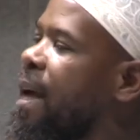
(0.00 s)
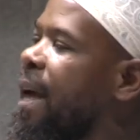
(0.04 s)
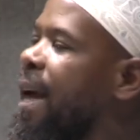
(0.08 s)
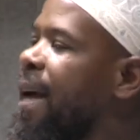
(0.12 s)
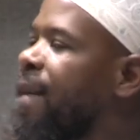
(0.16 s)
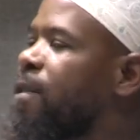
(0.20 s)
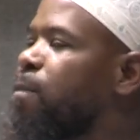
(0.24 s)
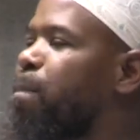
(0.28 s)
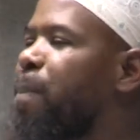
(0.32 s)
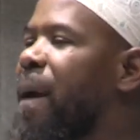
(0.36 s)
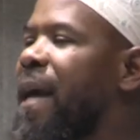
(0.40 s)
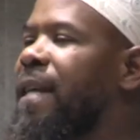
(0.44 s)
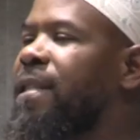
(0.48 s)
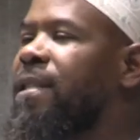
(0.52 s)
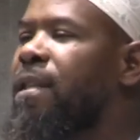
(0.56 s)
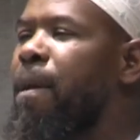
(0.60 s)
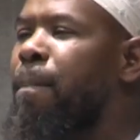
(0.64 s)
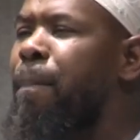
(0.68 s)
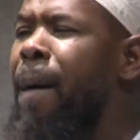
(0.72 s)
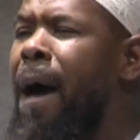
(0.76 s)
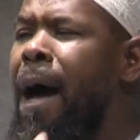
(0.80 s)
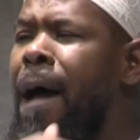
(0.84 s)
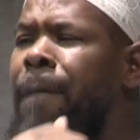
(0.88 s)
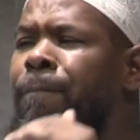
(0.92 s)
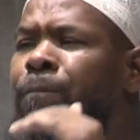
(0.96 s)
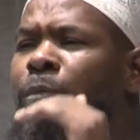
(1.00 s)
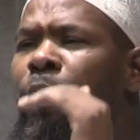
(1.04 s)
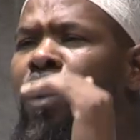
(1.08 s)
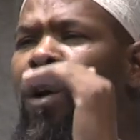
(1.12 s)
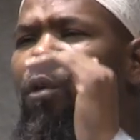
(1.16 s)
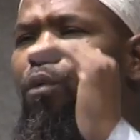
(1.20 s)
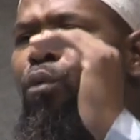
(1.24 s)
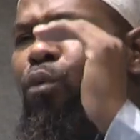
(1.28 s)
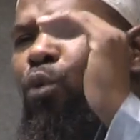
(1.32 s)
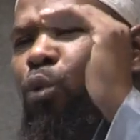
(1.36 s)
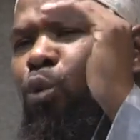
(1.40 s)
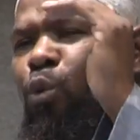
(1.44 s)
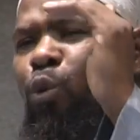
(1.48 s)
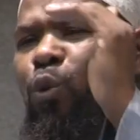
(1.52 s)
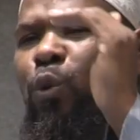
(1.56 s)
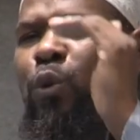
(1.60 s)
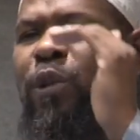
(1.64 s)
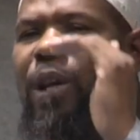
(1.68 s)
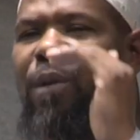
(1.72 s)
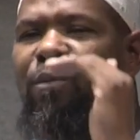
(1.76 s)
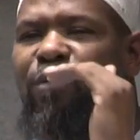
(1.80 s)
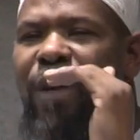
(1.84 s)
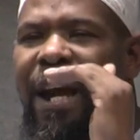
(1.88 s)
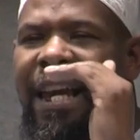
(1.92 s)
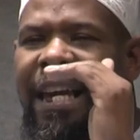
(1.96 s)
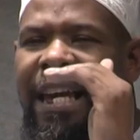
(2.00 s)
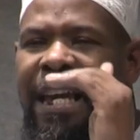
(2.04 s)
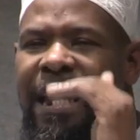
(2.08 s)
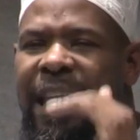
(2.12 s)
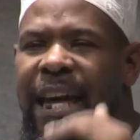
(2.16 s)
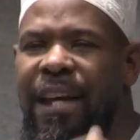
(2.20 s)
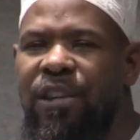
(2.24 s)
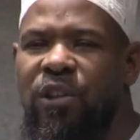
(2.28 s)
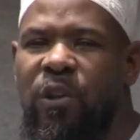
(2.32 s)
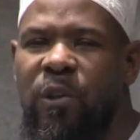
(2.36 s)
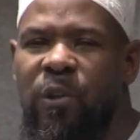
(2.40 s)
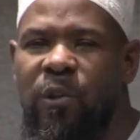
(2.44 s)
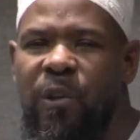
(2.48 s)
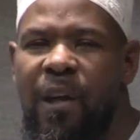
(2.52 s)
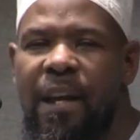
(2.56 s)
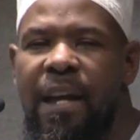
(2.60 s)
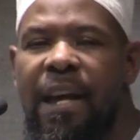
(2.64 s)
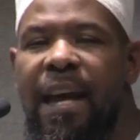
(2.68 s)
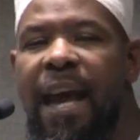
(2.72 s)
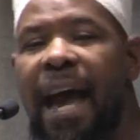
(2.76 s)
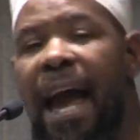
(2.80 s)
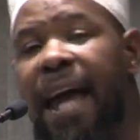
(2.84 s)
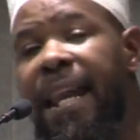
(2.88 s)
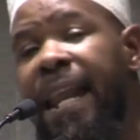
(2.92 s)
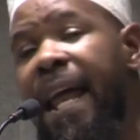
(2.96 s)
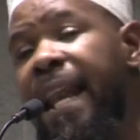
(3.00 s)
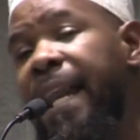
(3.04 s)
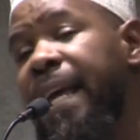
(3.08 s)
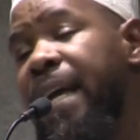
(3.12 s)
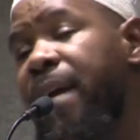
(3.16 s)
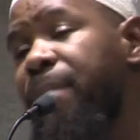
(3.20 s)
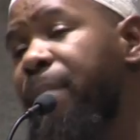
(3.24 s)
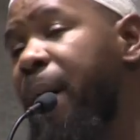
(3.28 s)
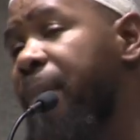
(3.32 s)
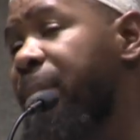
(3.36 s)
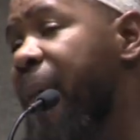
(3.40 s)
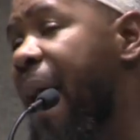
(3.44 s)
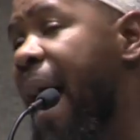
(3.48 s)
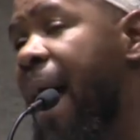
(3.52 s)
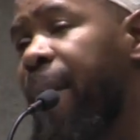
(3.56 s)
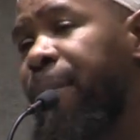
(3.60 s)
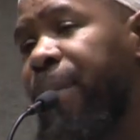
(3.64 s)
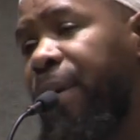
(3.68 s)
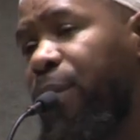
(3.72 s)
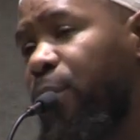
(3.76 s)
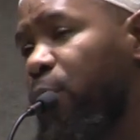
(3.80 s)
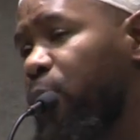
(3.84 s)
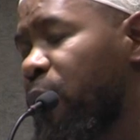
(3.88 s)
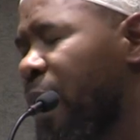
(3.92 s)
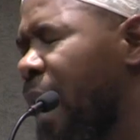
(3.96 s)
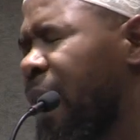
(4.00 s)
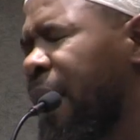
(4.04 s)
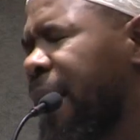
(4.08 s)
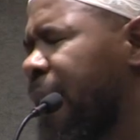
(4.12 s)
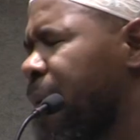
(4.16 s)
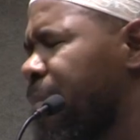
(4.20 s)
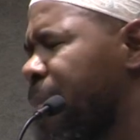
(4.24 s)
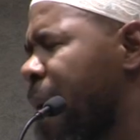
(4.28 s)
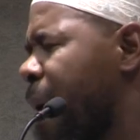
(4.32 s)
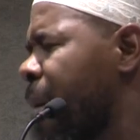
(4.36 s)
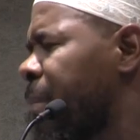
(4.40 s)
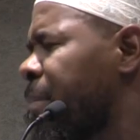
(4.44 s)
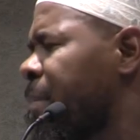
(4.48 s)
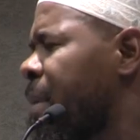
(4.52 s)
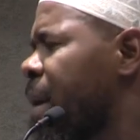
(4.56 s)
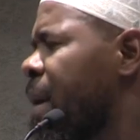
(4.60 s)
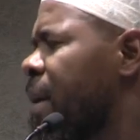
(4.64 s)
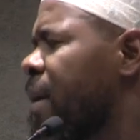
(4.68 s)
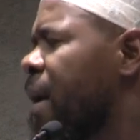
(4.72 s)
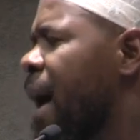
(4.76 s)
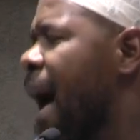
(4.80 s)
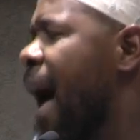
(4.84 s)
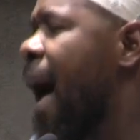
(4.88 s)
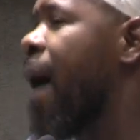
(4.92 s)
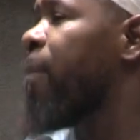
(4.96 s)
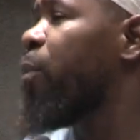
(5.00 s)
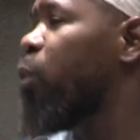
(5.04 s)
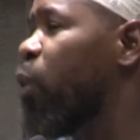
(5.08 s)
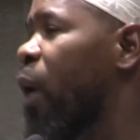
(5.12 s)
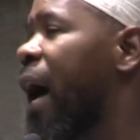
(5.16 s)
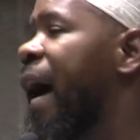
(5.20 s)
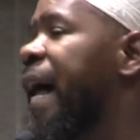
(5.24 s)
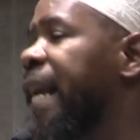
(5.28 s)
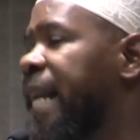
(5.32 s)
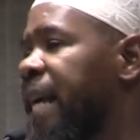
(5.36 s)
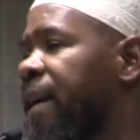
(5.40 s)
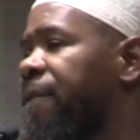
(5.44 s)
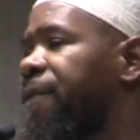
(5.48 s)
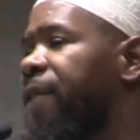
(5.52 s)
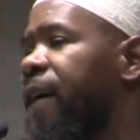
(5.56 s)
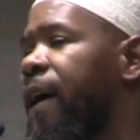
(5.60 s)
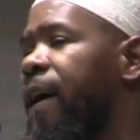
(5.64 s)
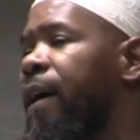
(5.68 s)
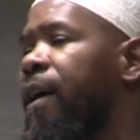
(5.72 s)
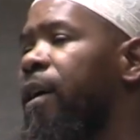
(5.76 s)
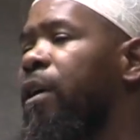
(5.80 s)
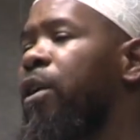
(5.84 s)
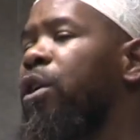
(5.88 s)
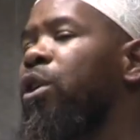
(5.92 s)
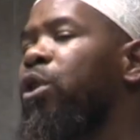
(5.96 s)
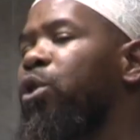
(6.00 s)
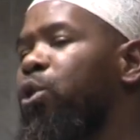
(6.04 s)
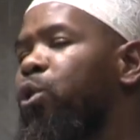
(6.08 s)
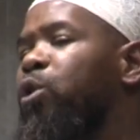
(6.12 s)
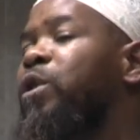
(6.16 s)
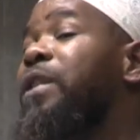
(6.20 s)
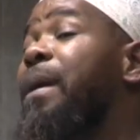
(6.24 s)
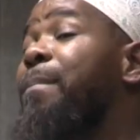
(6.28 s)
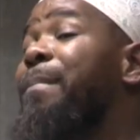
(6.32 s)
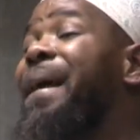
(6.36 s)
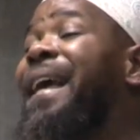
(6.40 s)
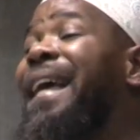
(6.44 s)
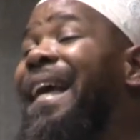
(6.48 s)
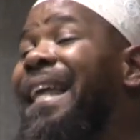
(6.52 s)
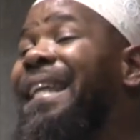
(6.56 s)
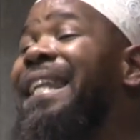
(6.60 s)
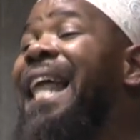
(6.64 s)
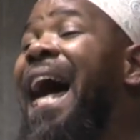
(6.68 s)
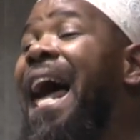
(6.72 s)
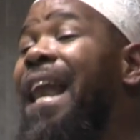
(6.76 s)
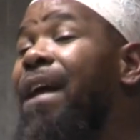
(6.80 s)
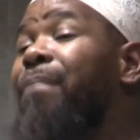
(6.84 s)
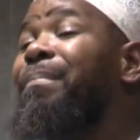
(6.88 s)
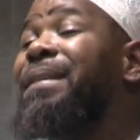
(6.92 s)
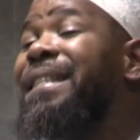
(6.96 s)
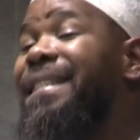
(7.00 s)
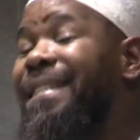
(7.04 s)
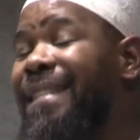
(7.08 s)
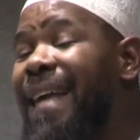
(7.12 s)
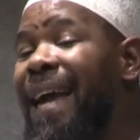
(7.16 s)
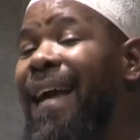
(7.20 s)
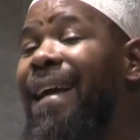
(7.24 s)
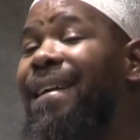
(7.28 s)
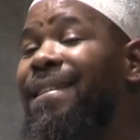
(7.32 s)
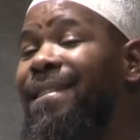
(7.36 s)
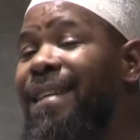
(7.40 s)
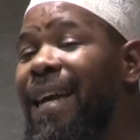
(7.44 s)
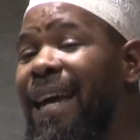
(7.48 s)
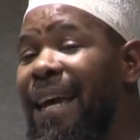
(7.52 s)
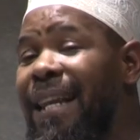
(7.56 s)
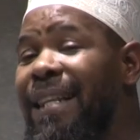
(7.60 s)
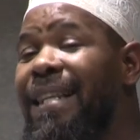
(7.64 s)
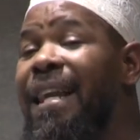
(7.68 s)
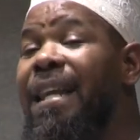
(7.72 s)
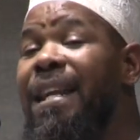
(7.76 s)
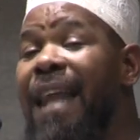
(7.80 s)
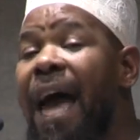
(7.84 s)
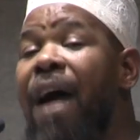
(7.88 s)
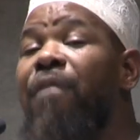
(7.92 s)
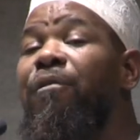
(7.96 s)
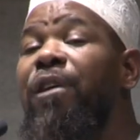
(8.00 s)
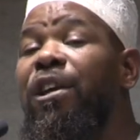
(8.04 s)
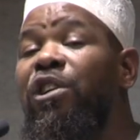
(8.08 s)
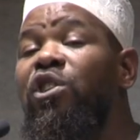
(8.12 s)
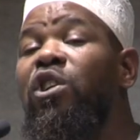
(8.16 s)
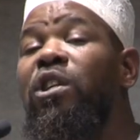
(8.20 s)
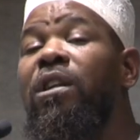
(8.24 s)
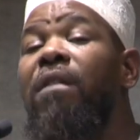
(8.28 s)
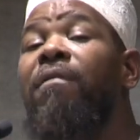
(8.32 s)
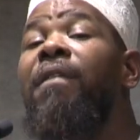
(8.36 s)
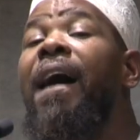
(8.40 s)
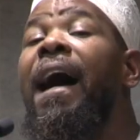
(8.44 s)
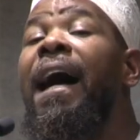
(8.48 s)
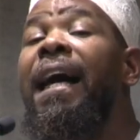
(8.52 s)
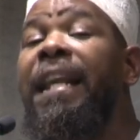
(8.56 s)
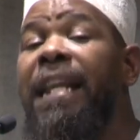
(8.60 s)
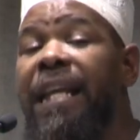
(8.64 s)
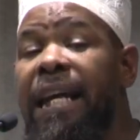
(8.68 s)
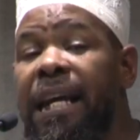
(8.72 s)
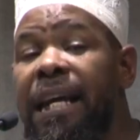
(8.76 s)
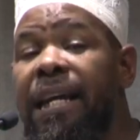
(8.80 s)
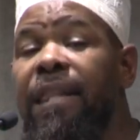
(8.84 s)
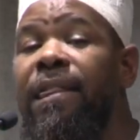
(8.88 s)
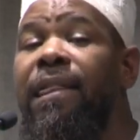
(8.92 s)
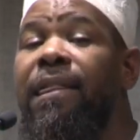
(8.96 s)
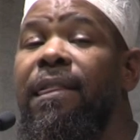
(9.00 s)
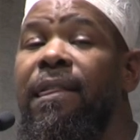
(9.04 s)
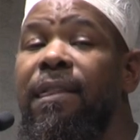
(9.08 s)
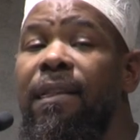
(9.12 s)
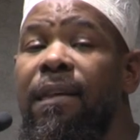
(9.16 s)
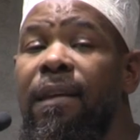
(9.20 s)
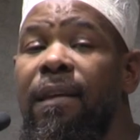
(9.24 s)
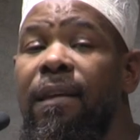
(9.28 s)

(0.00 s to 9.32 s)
It's based upon rules and regulations. And Al-Imam Abu Hanifa used to make a lot of mistakes in the narration of hadith.